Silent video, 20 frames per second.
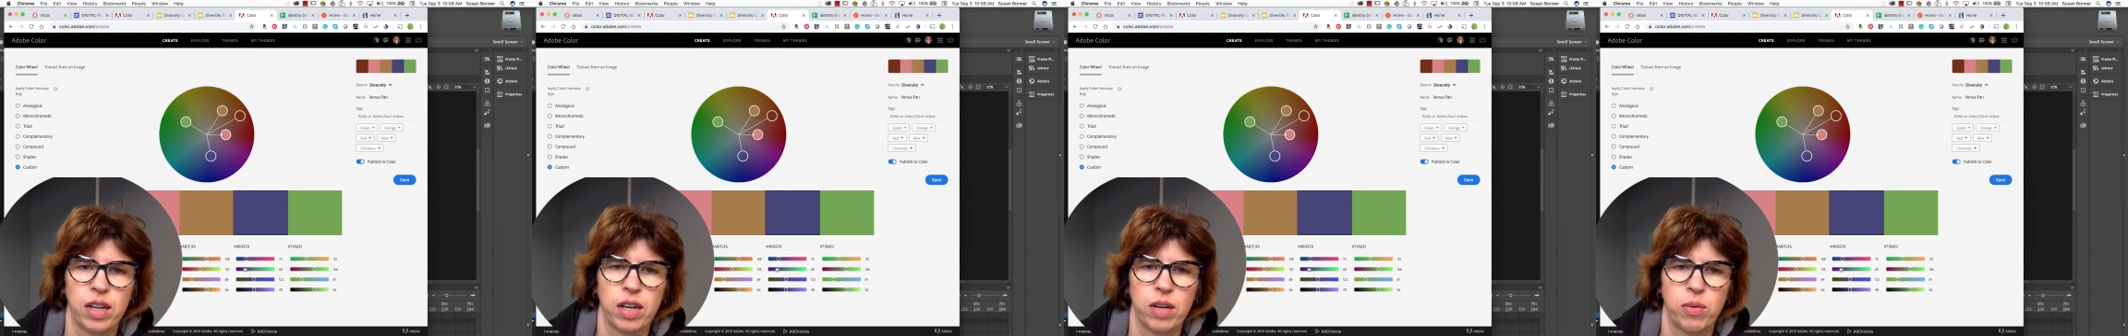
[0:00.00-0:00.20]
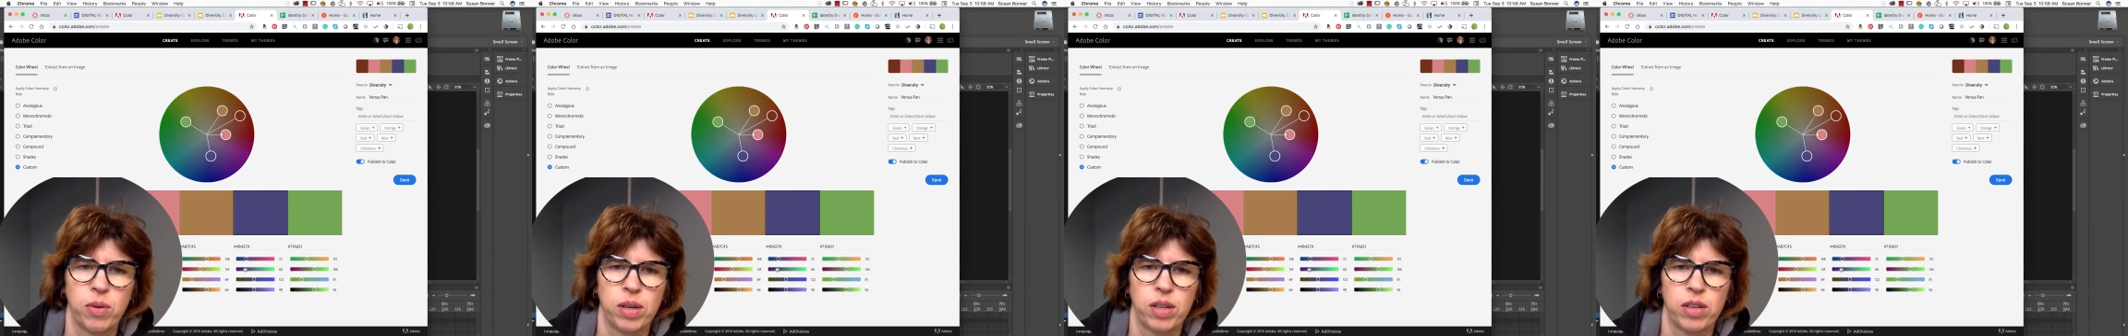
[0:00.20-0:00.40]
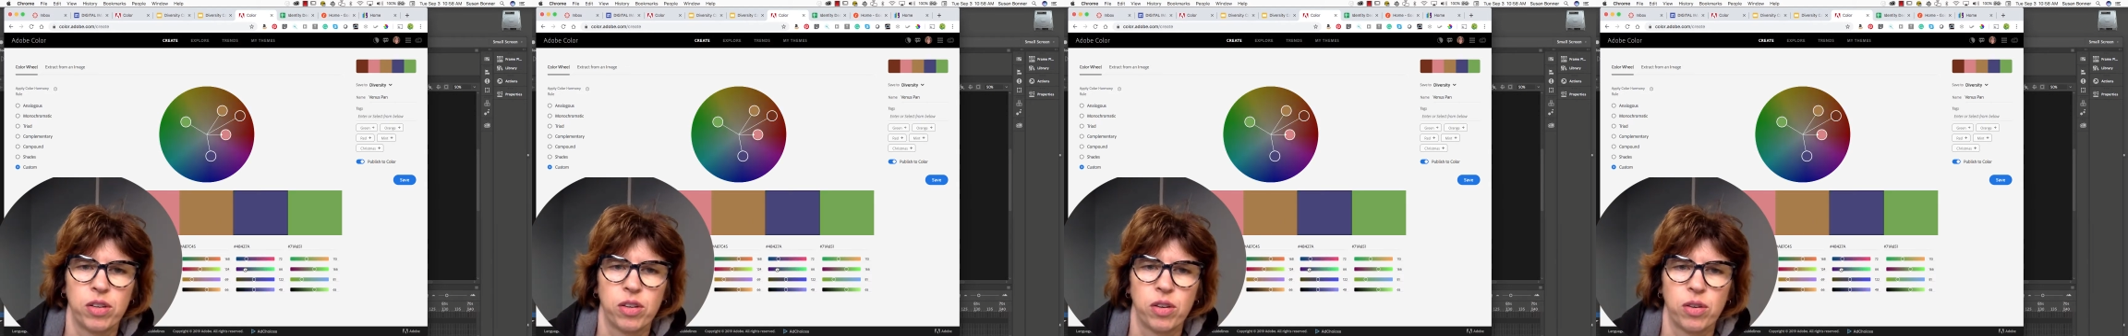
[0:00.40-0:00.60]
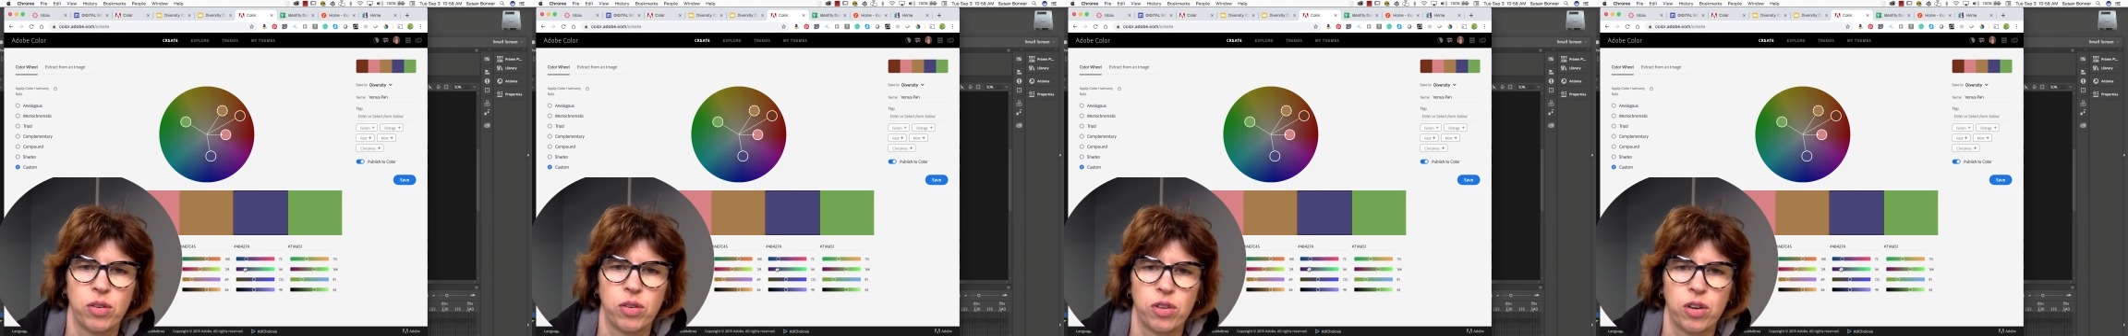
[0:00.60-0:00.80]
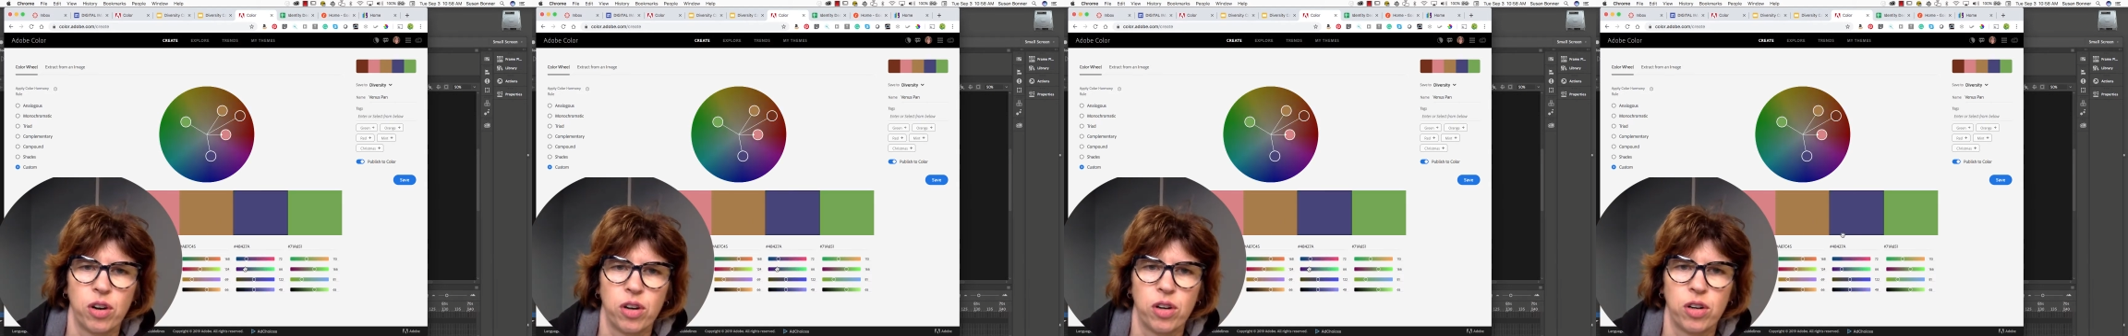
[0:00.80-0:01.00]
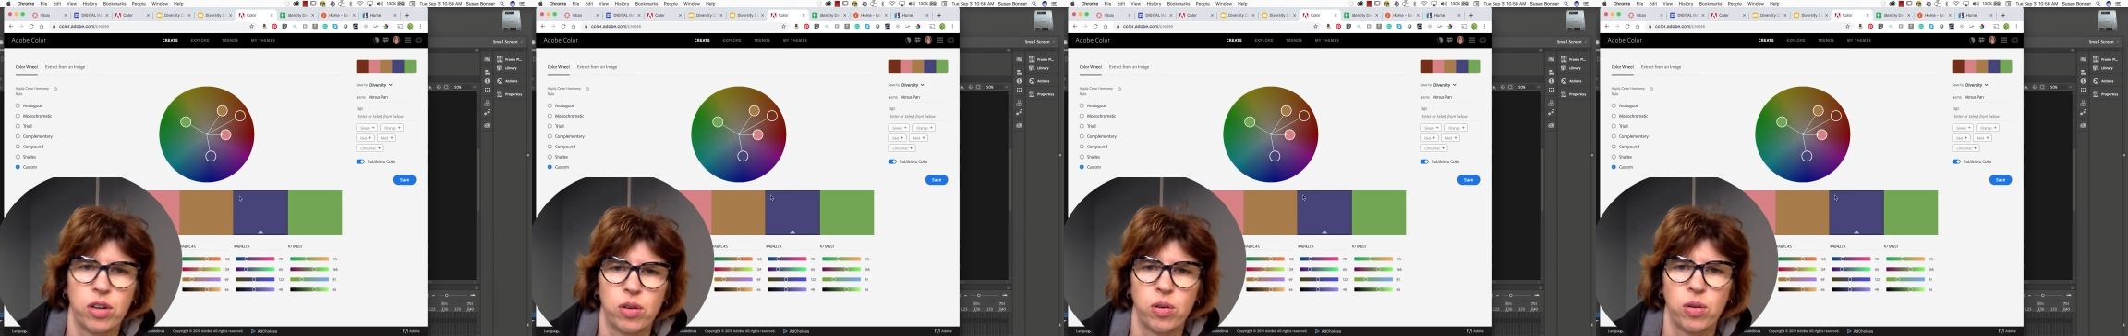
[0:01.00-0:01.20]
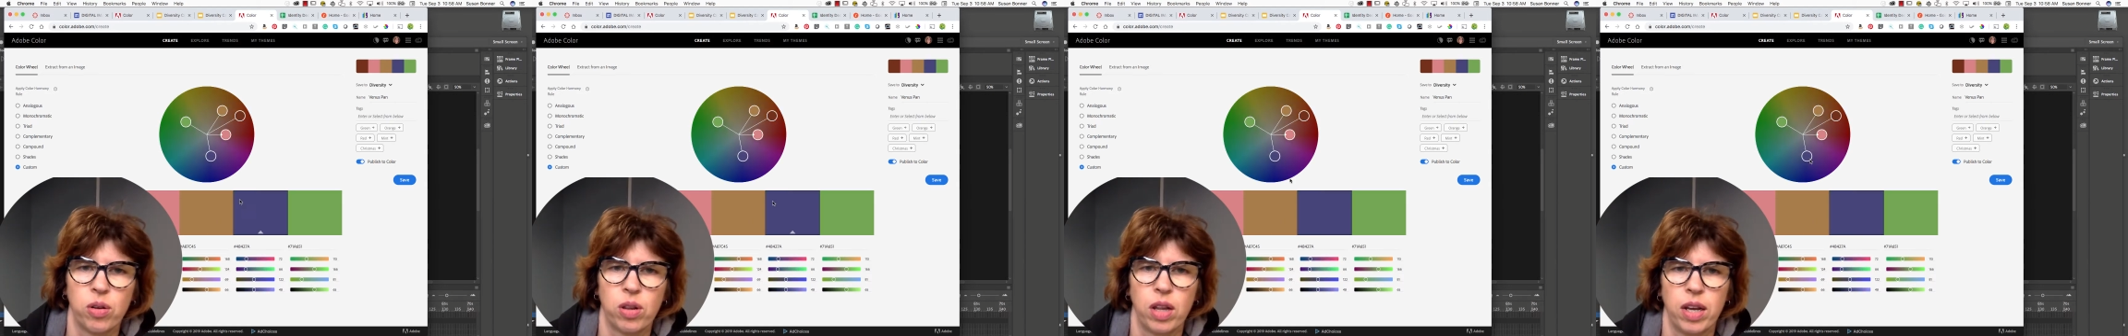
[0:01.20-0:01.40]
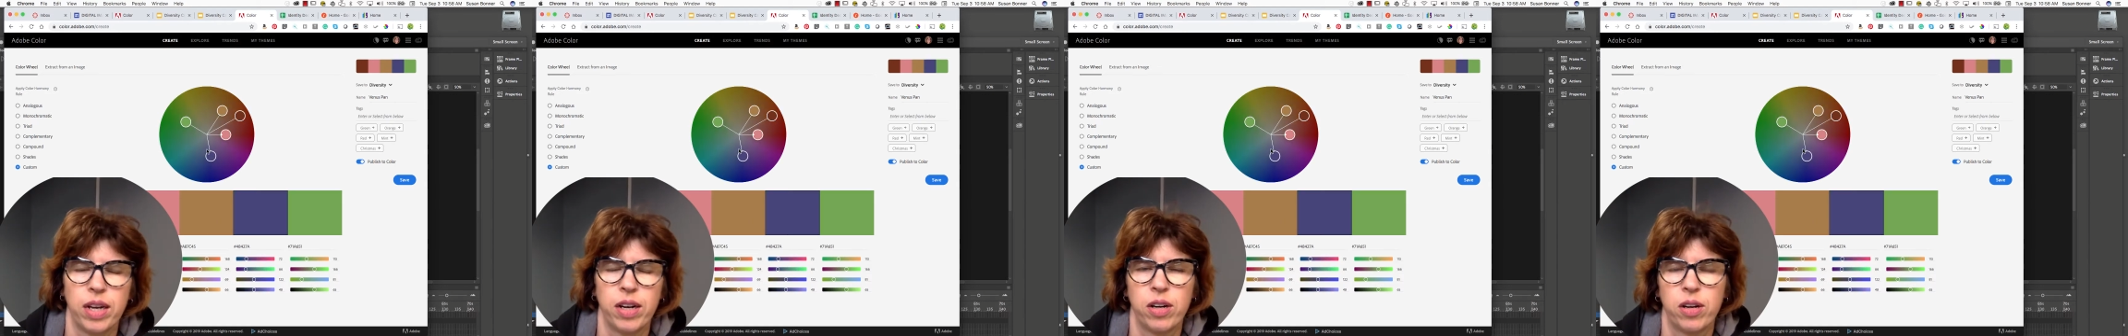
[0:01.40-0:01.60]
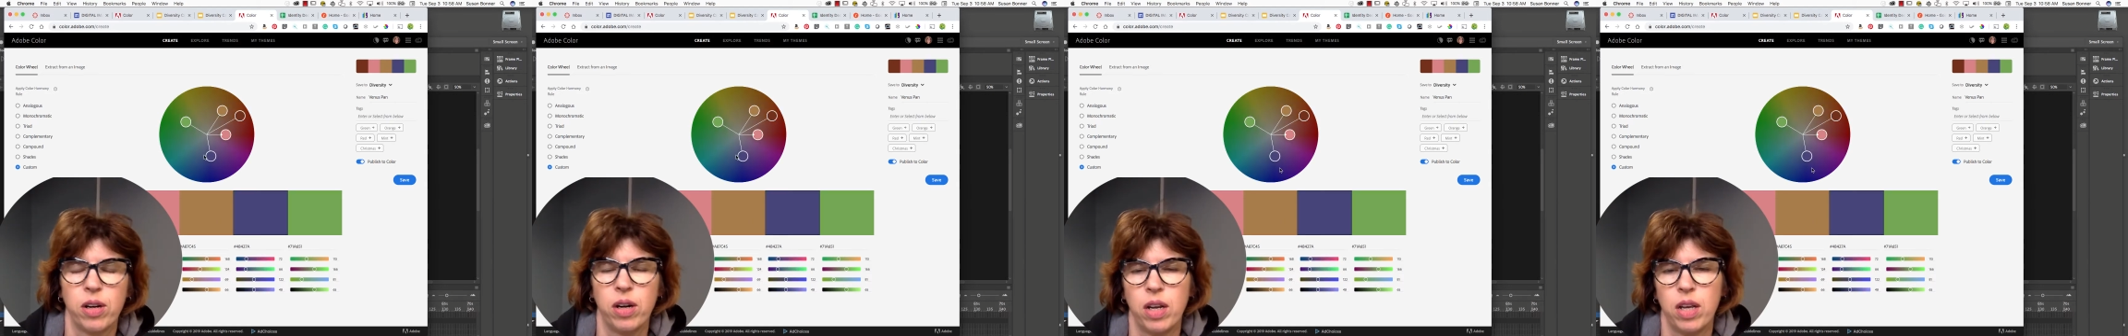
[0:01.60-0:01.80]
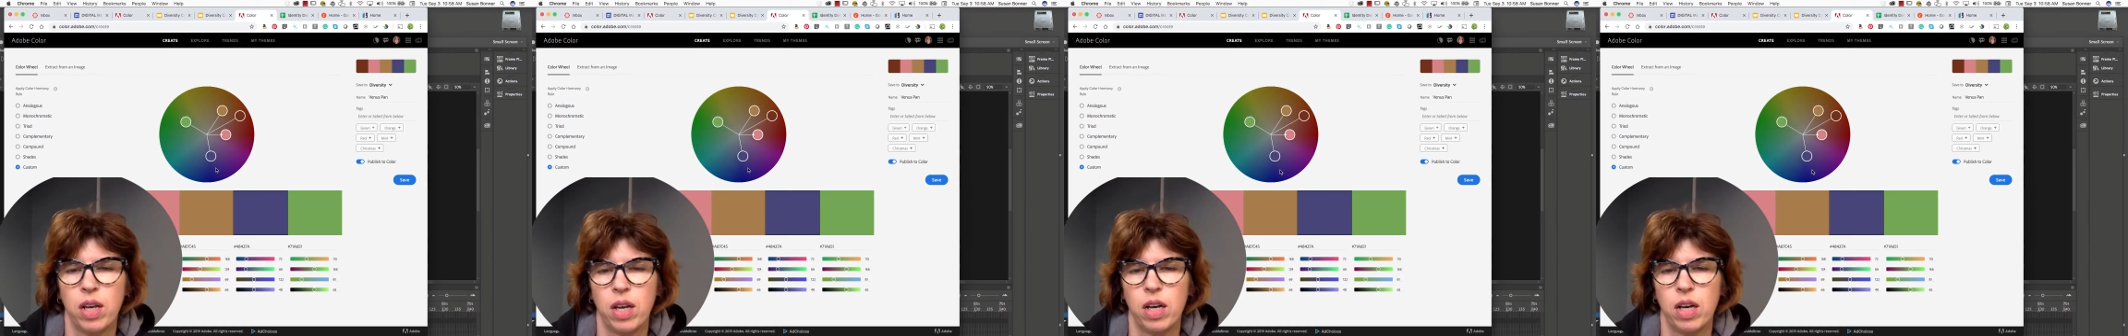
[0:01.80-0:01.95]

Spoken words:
that I want it to go darker or lighter